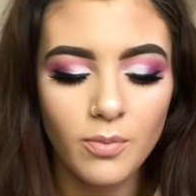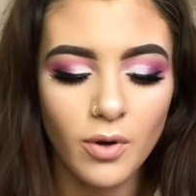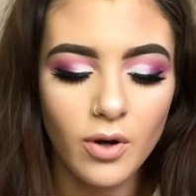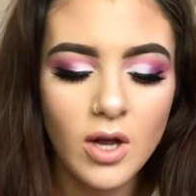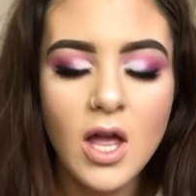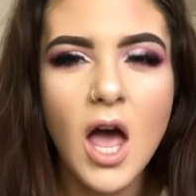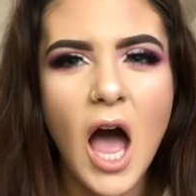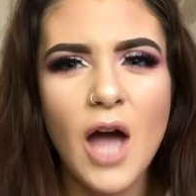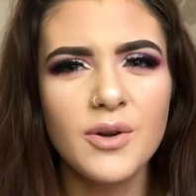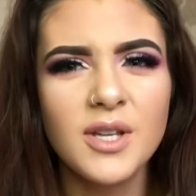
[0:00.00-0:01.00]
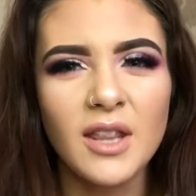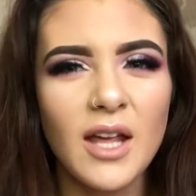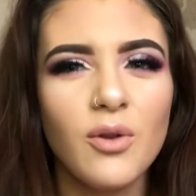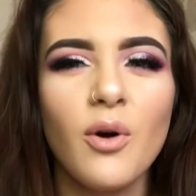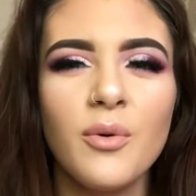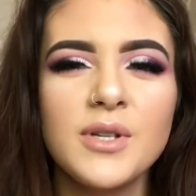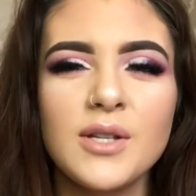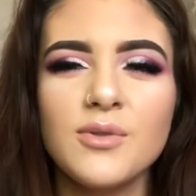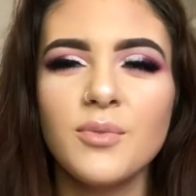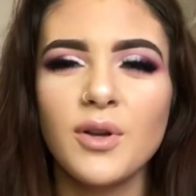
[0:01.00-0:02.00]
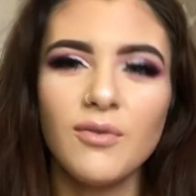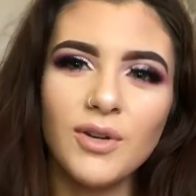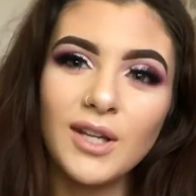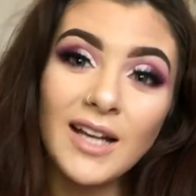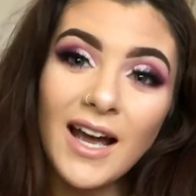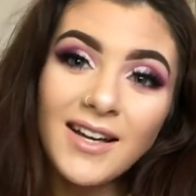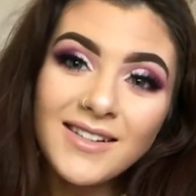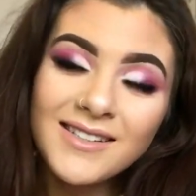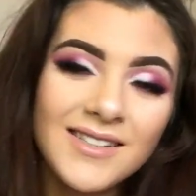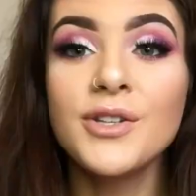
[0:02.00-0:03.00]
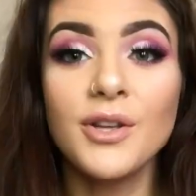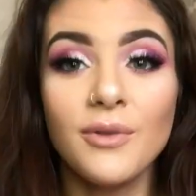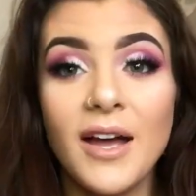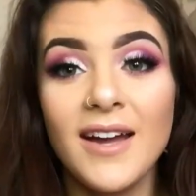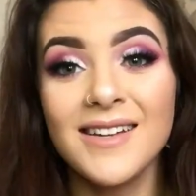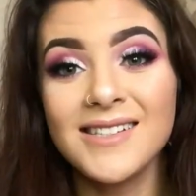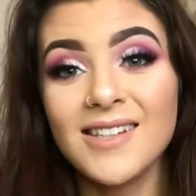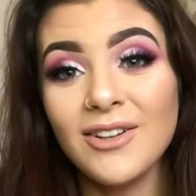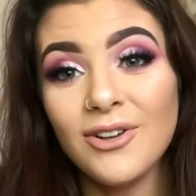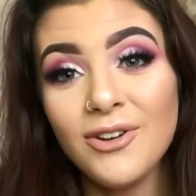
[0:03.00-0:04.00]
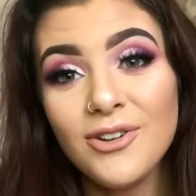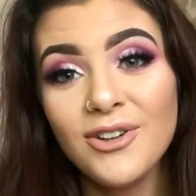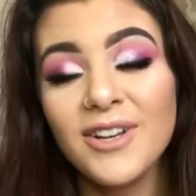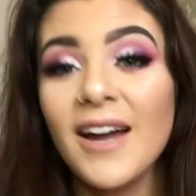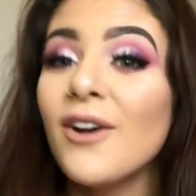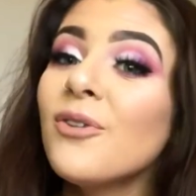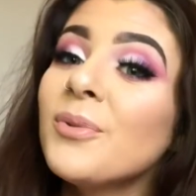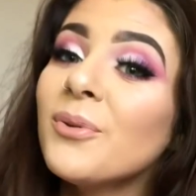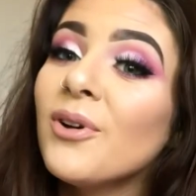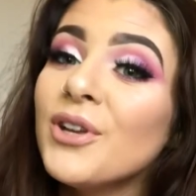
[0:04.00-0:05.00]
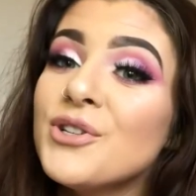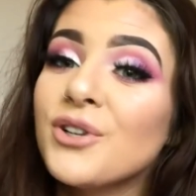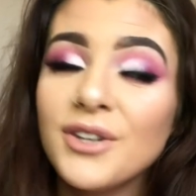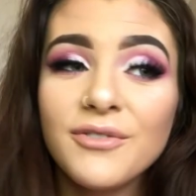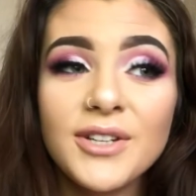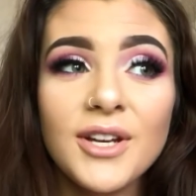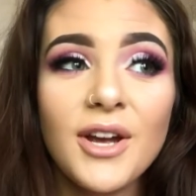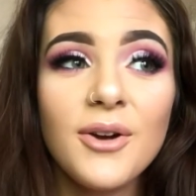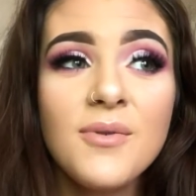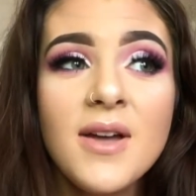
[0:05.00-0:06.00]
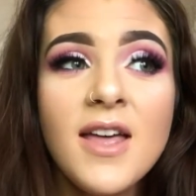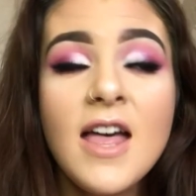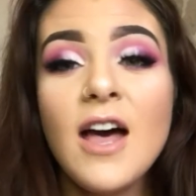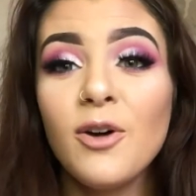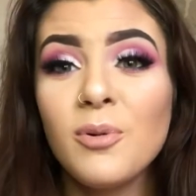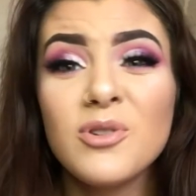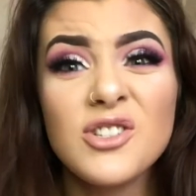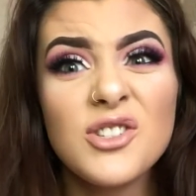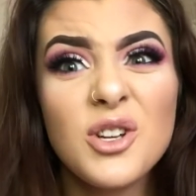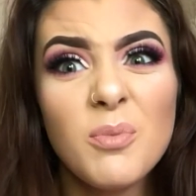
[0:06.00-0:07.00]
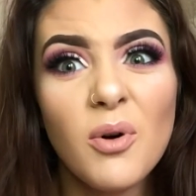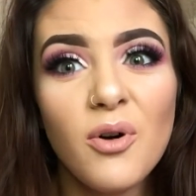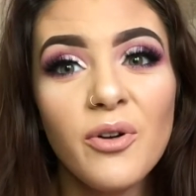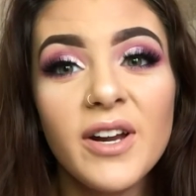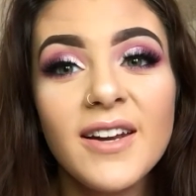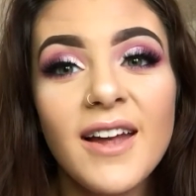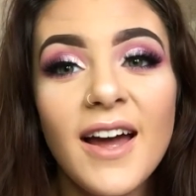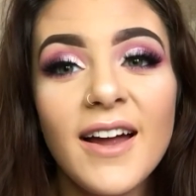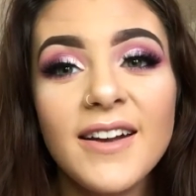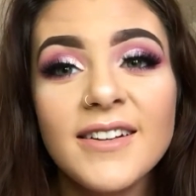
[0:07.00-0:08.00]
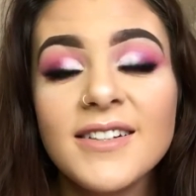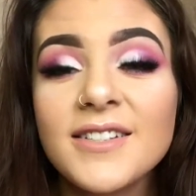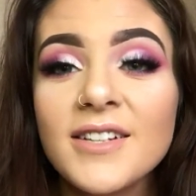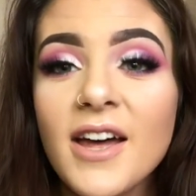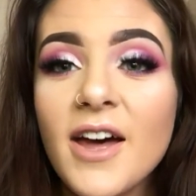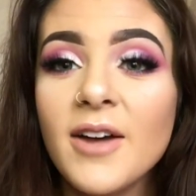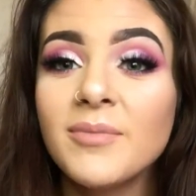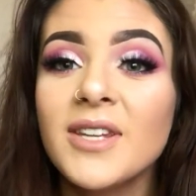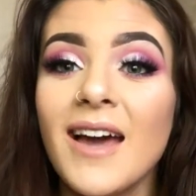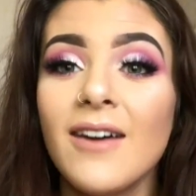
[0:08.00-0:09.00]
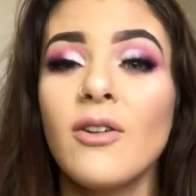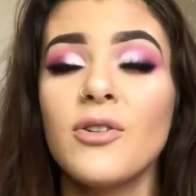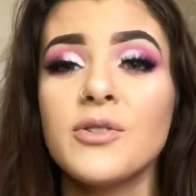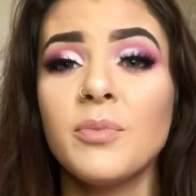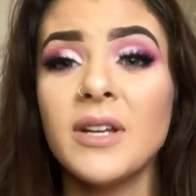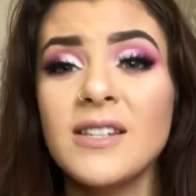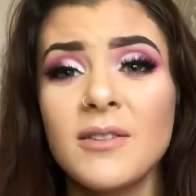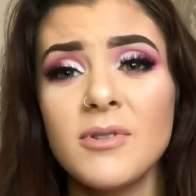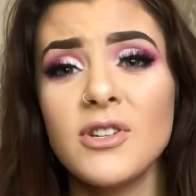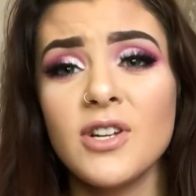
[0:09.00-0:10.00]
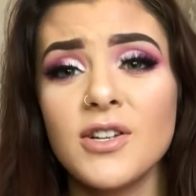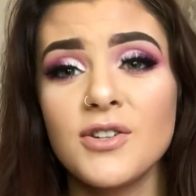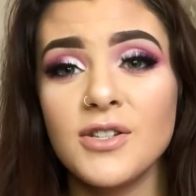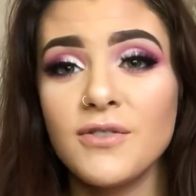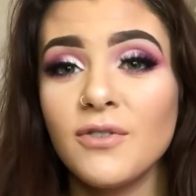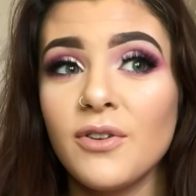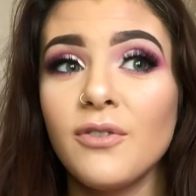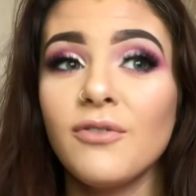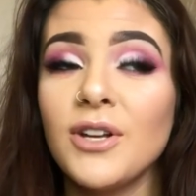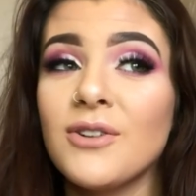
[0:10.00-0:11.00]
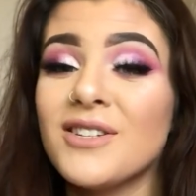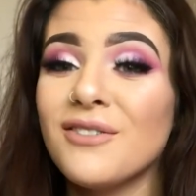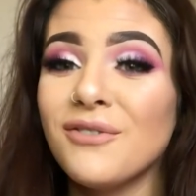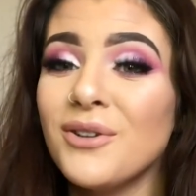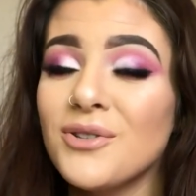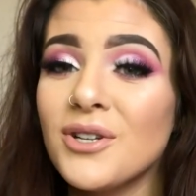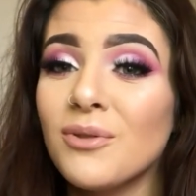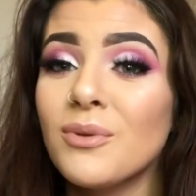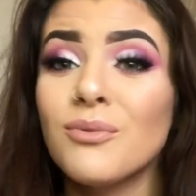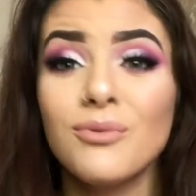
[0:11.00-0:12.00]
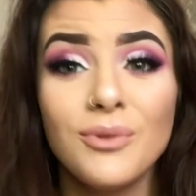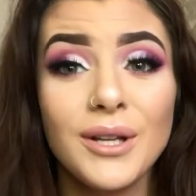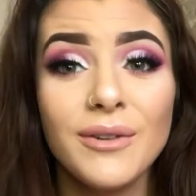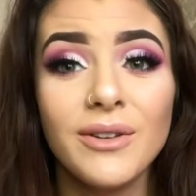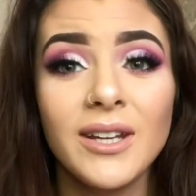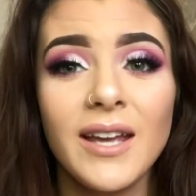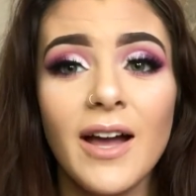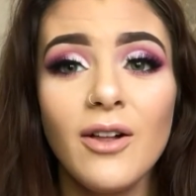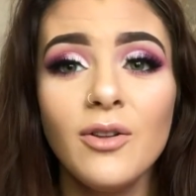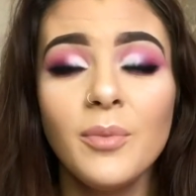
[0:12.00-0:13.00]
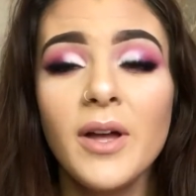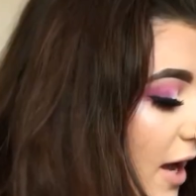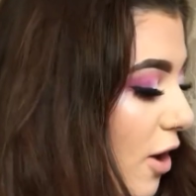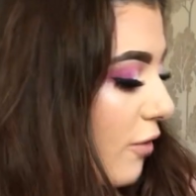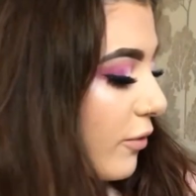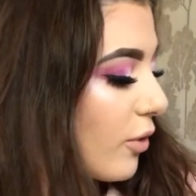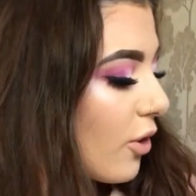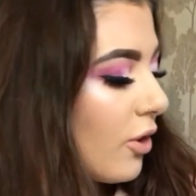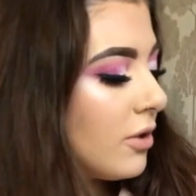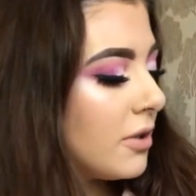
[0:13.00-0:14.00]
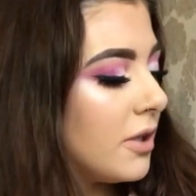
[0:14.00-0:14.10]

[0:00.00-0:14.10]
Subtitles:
but I always think that always ends up looking really nice. So that is the look. I hope you all enjoyed the video. Hope it wasn't too boring, and yeah, also please give me suggestions for videos in the future. It would really help. Yeah, overall